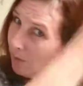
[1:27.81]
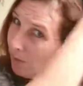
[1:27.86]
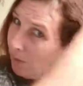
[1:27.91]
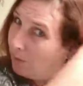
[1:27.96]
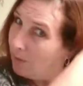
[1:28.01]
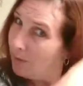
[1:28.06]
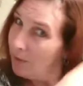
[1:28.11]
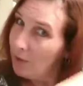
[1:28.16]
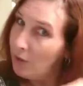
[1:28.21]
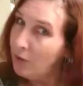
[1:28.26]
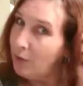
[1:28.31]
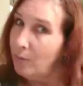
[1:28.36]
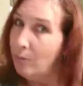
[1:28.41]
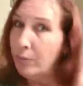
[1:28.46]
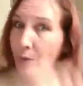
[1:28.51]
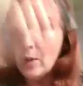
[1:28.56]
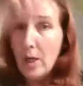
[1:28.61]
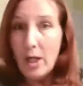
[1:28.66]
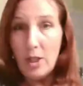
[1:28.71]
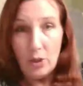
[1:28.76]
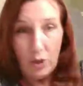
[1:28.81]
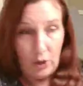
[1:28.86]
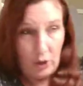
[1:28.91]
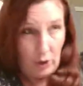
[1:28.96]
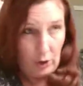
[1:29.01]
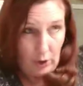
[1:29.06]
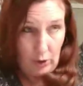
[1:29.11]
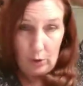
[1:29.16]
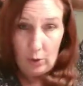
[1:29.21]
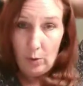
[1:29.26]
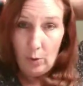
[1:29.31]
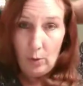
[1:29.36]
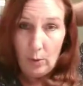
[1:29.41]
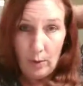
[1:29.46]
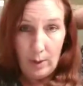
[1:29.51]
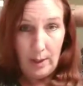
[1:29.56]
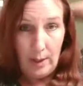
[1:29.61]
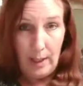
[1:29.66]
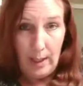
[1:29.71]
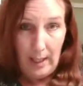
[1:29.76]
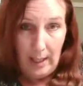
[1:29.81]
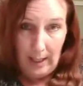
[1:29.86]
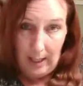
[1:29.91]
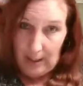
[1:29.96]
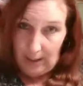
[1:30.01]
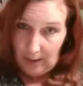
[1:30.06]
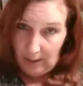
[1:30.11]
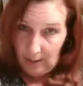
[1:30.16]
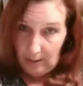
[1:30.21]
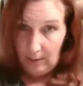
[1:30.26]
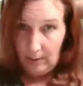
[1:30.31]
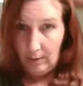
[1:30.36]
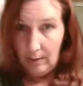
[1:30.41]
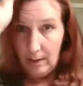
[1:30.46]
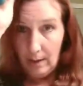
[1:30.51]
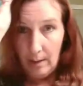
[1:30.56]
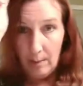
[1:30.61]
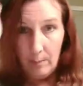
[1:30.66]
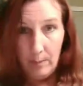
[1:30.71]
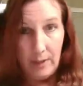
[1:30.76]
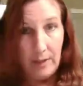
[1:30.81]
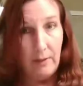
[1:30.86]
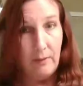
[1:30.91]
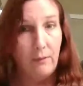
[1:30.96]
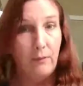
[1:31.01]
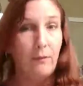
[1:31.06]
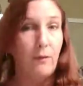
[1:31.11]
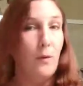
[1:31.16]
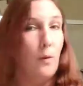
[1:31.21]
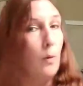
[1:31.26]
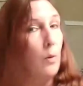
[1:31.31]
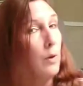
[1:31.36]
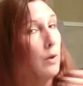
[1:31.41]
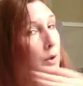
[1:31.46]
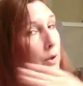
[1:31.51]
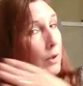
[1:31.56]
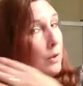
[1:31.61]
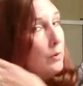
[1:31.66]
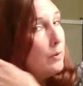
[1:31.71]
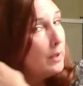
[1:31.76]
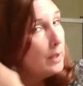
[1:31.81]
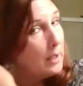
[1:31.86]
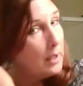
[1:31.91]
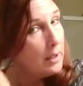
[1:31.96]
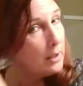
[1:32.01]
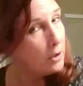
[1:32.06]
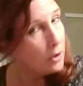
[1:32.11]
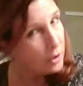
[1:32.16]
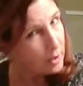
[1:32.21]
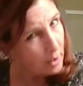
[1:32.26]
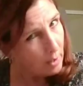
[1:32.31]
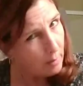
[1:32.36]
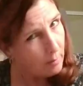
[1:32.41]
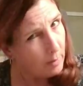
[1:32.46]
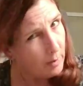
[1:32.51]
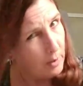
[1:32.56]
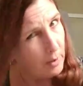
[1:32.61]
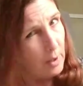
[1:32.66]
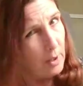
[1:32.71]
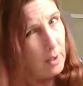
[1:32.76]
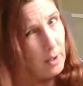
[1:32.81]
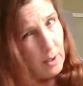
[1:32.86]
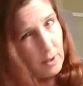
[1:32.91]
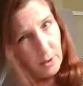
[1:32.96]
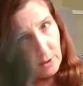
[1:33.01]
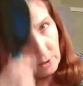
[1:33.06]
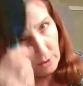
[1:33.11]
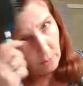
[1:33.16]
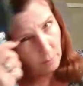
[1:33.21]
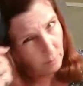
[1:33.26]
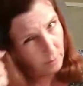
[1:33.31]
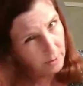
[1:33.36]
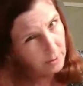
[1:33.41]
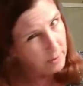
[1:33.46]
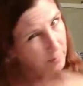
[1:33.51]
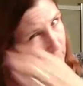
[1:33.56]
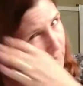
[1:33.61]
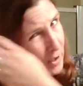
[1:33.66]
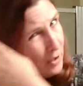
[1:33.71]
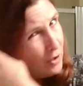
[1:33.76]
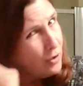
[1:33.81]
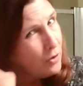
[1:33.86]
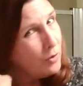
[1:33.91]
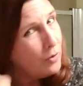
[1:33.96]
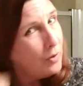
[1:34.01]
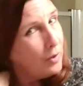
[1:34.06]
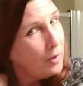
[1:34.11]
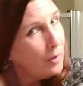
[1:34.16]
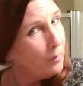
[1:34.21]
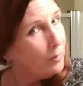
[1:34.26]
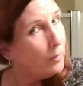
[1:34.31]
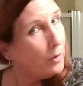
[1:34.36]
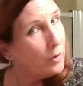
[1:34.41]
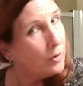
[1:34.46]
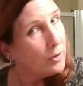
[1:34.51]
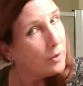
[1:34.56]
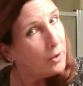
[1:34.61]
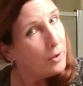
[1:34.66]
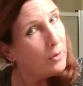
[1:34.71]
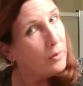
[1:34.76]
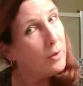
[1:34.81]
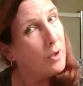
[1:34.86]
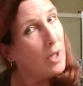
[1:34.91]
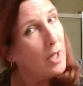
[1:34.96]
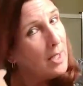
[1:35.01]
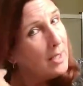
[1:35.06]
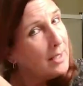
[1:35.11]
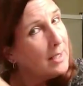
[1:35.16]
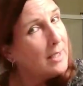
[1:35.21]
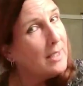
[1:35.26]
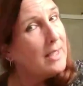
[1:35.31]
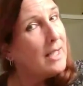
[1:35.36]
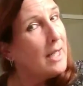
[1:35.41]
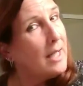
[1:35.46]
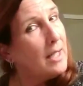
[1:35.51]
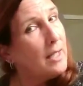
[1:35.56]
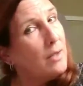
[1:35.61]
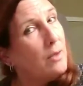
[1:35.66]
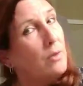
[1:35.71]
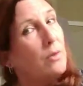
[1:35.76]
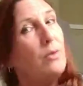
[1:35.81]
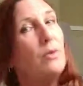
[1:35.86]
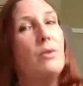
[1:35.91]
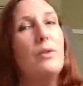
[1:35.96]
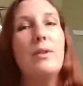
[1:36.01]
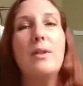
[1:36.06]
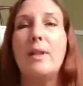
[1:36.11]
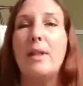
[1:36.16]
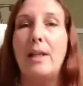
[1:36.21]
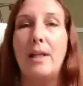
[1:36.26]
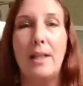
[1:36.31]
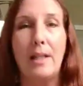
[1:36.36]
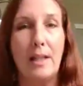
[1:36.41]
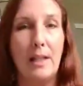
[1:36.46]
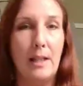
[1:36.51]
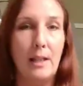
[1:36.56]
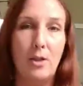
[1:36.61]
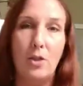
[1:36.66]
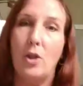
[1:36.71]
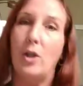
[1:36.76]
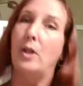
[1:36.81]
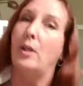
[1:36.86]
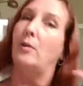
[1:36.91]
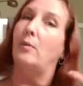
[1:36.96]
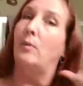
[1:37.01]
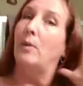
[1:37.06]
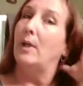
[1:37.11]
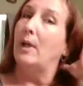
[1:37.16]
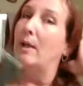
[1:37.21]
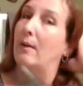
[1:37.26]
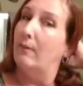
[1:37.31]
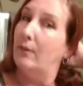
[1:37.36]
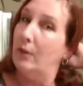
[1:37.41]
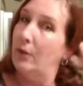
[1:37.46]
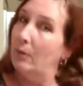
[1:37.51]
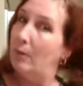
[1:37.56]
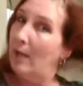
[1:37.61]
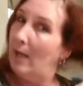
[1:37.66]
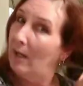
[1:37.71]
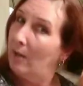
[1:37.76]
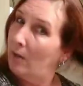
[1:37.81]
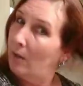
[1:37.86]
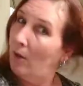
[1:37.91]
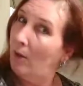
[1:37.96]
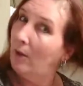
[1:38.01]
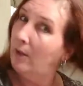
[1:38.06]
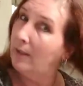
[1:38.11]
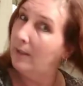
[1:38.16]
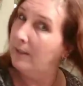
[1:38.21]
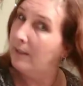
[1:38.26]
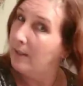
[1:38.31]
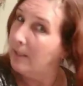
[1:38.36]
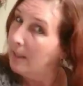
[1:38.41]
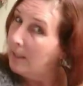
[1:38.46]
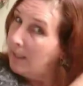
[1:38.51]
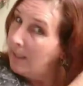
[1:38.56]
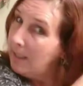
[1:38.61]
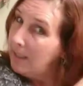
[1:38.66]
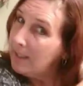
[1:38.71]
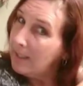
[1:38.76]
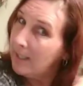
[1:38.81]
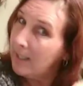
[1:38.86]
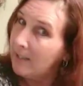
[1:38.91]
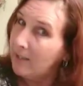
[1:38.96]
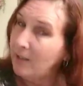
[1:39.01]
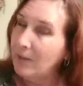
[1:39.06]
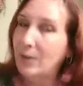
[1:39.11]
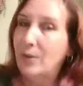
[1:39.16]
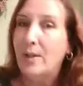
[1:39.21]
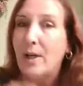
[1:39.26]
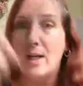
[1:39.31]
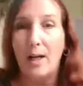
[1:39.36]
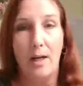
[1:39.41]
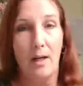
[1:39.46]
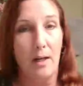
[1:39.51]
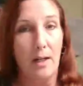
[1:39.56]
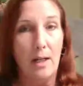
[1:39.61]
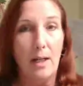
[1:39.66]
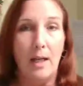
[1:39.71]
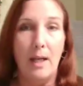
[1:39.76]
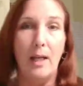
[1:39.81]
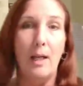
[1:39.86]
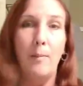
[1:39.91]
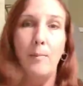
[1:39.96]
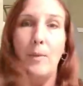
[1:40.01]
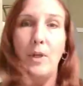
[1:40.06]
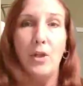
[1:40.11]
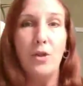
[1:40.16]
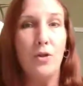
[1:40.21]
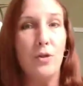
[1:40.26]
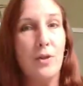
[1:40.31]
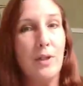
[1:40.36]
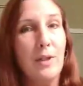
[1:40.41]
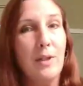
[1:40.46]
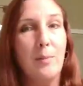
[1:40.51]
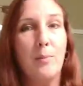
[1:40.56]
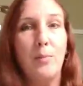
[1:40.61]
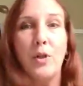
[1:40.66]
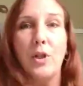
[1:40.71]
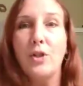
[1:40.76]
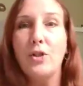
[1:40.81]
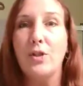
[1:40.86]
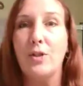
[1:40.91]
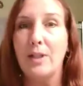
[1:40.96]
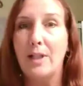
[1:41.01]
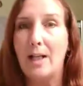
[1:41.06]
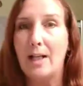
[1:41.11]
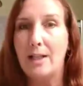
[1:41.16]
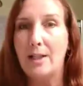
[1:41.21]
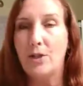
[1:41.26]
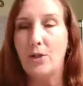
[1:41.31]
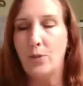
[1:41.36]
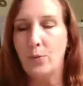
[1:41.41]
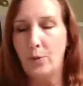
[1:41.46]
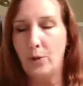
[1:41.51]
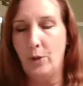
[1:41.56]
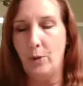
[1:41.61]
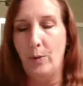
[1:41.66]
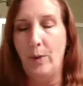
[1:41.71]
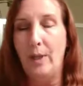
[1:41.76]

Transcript: going to brush your hair before you get in the shower. You want to make sure that most of your knots, tangles, icky junk, whatever you call it, is out of your hair, and make sure that the brush slides through.